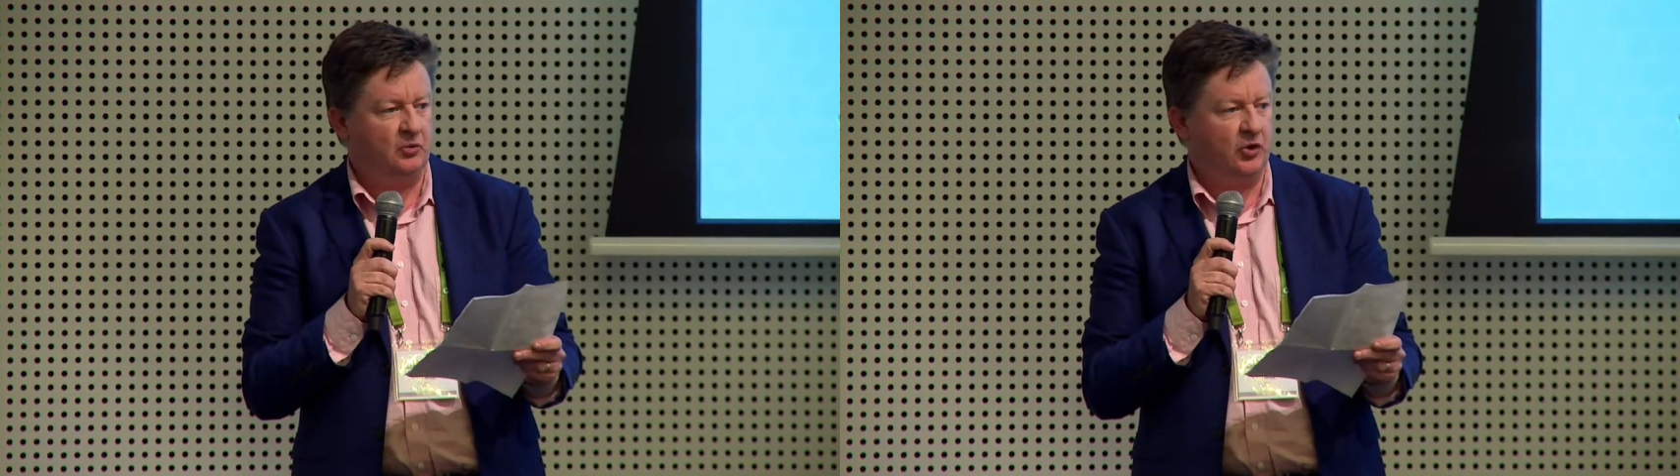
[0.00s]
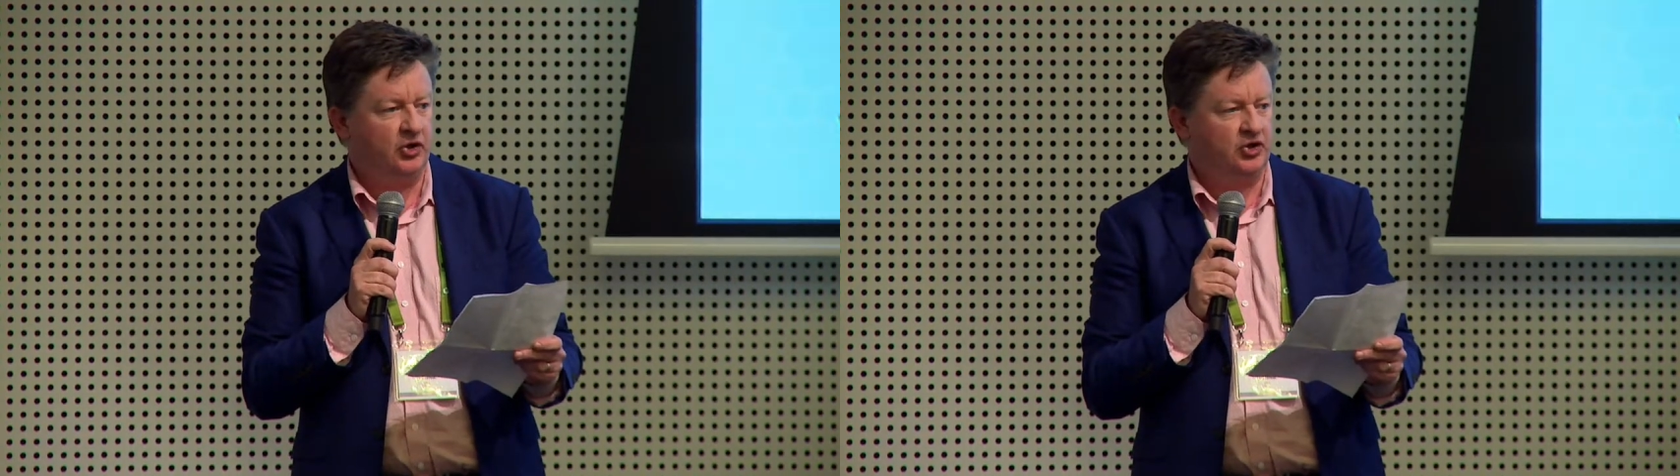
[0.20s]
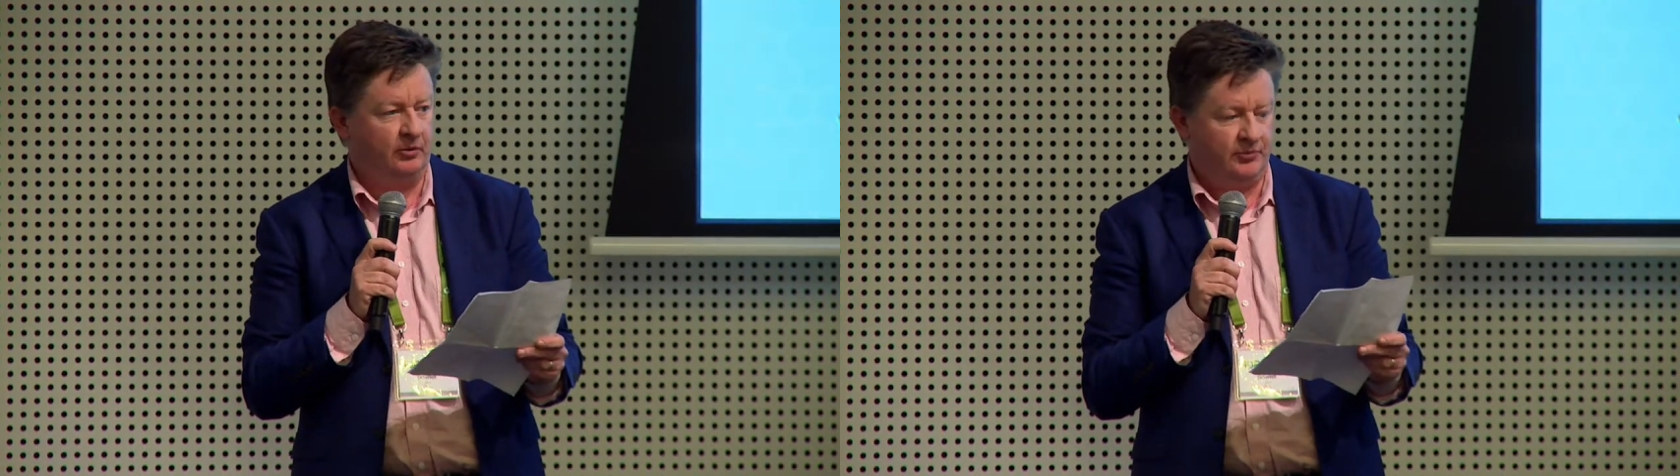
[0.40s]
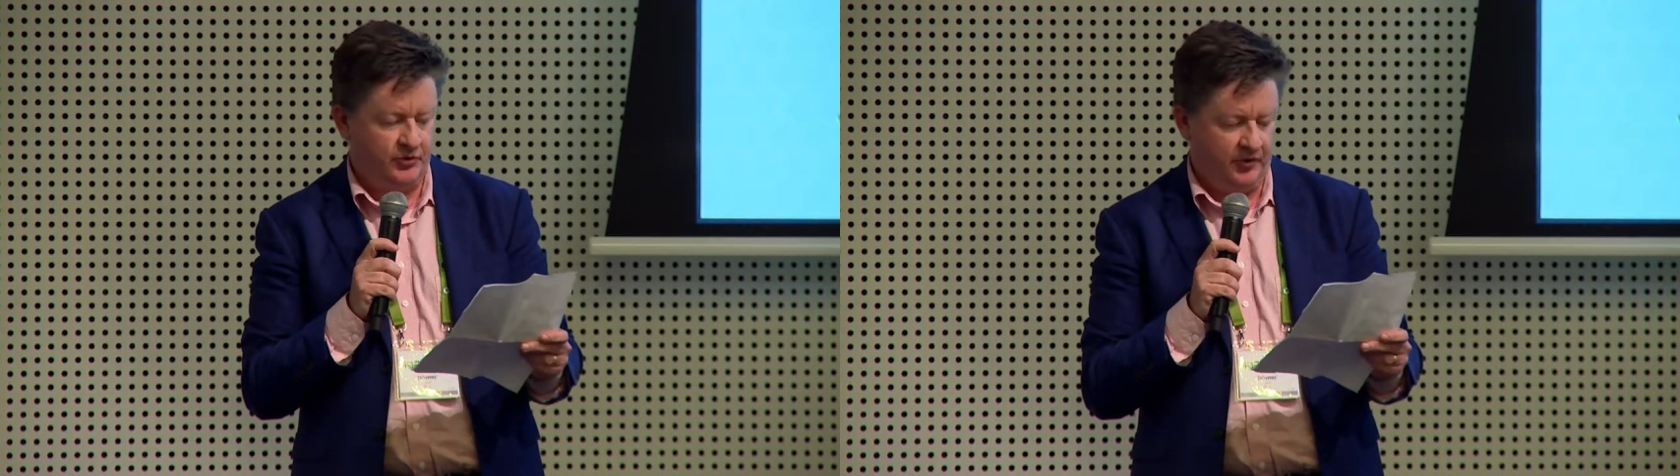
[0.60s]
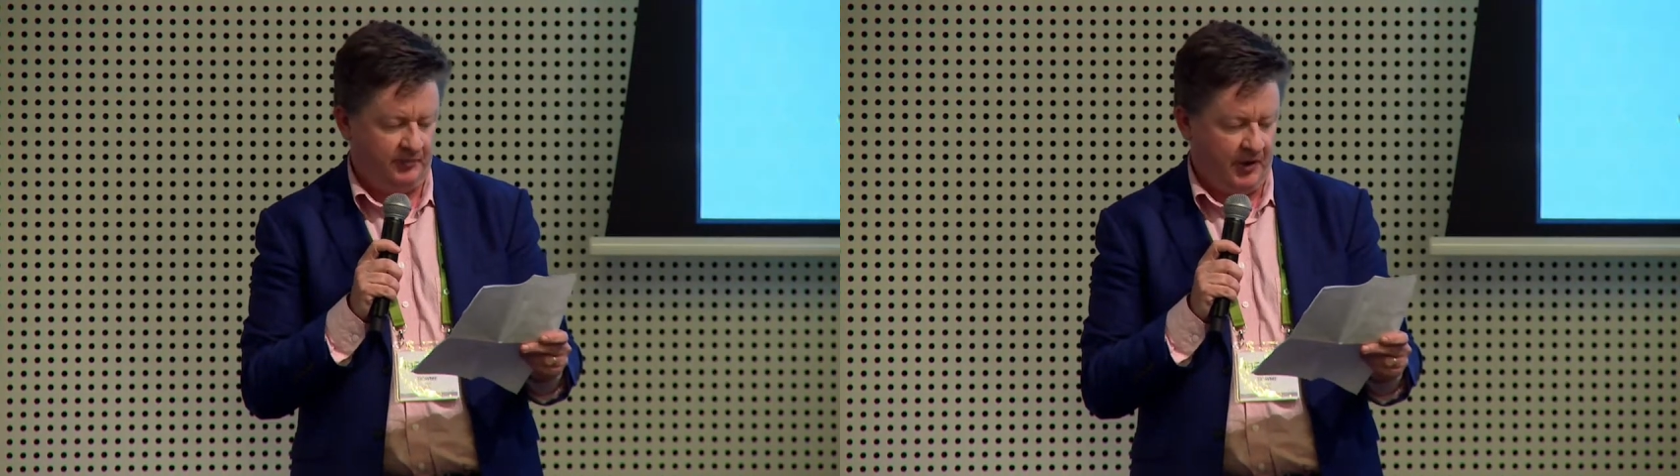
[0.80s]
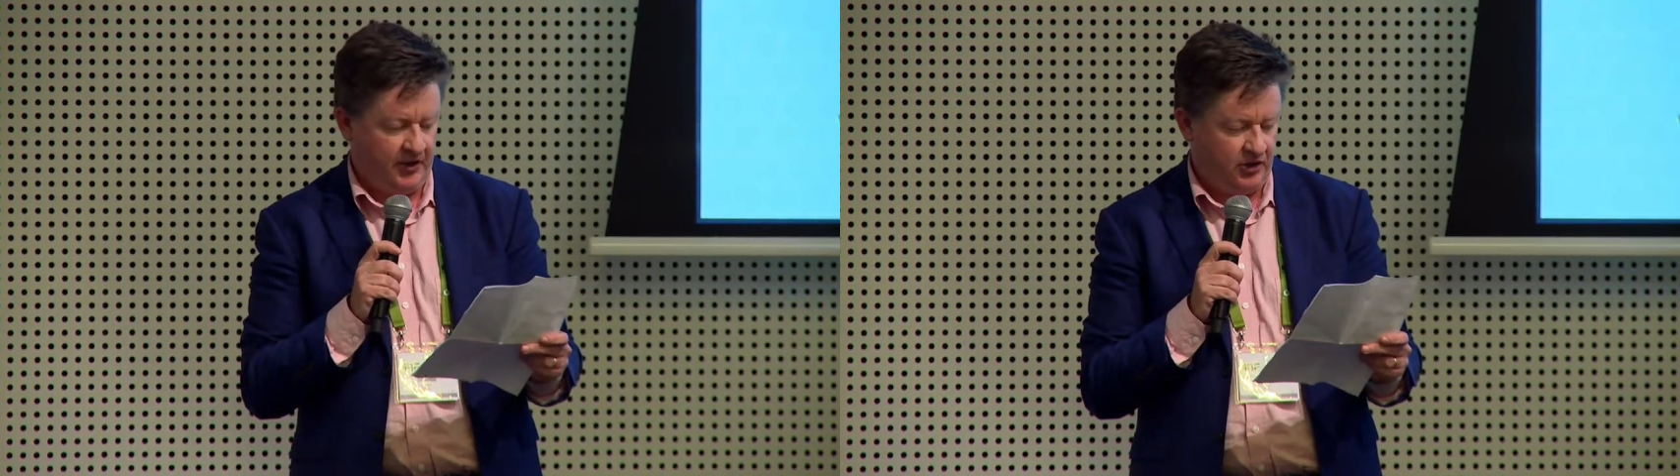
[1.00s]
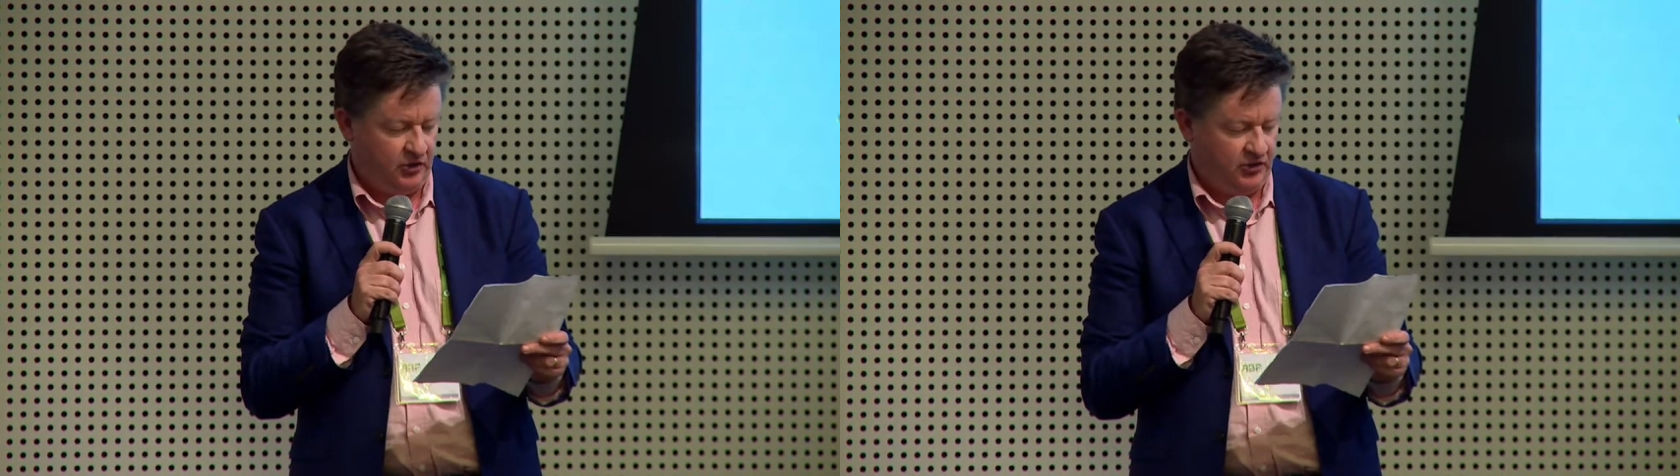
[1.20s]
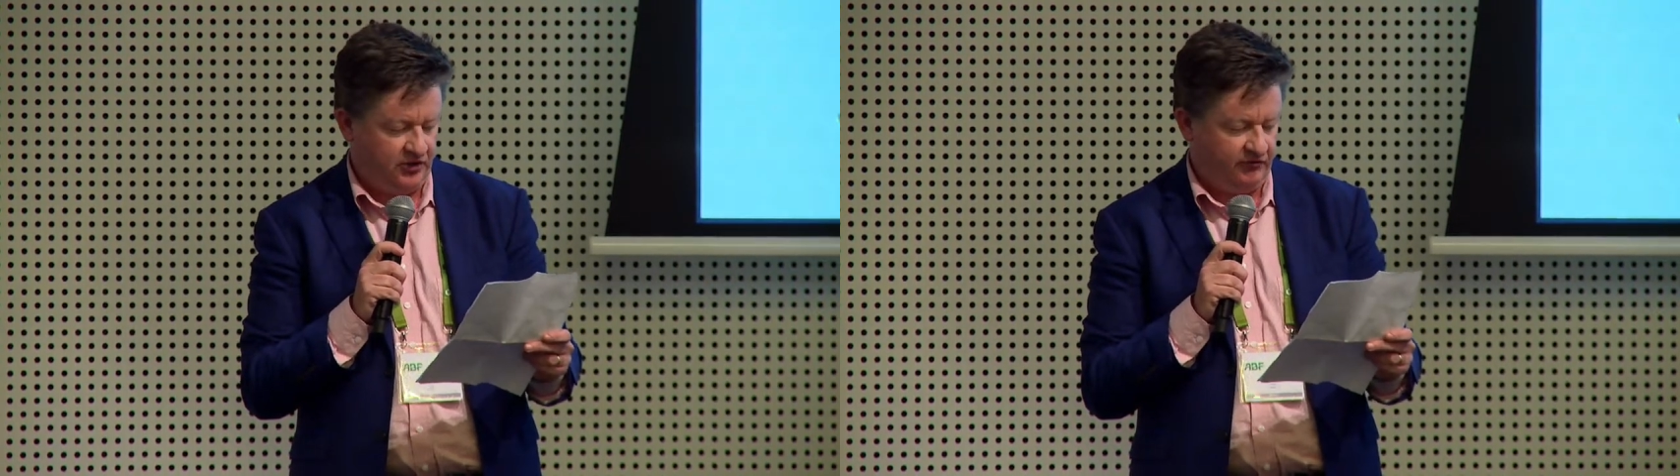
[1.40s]
workshops really made a
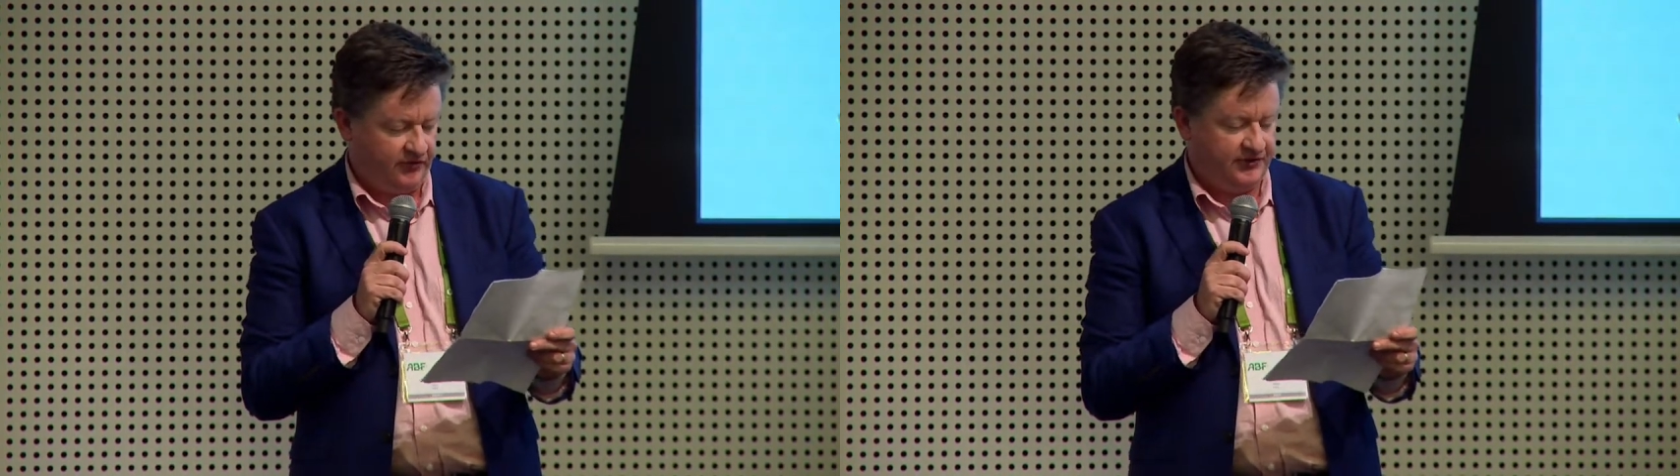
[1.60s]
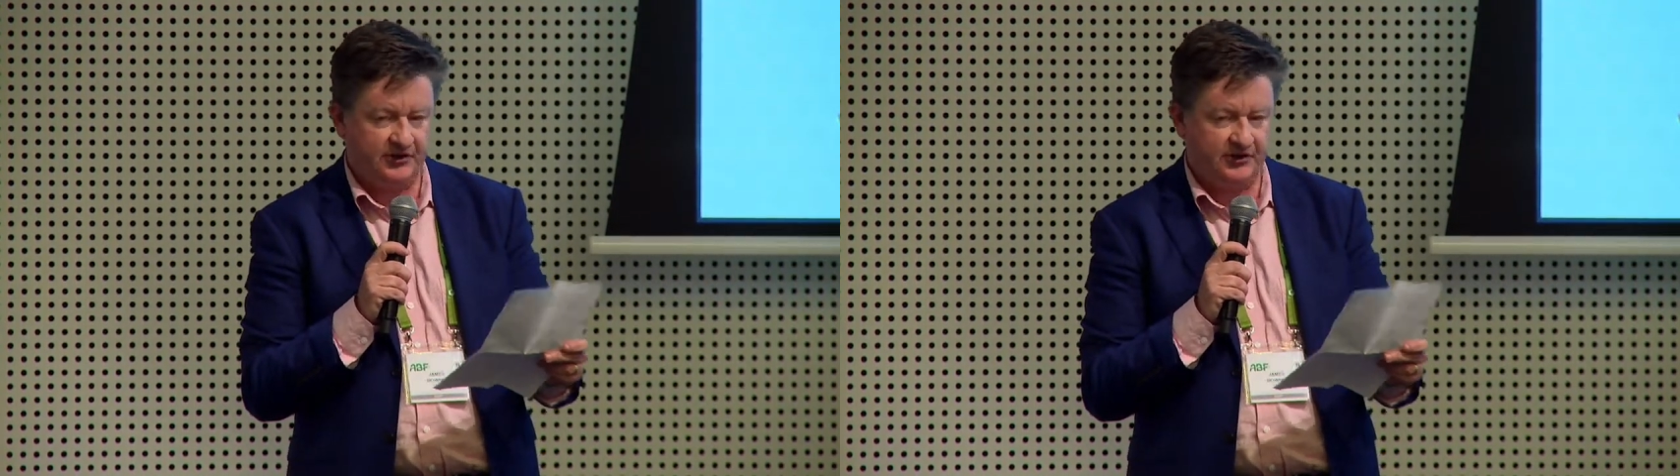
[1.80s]
huge difference.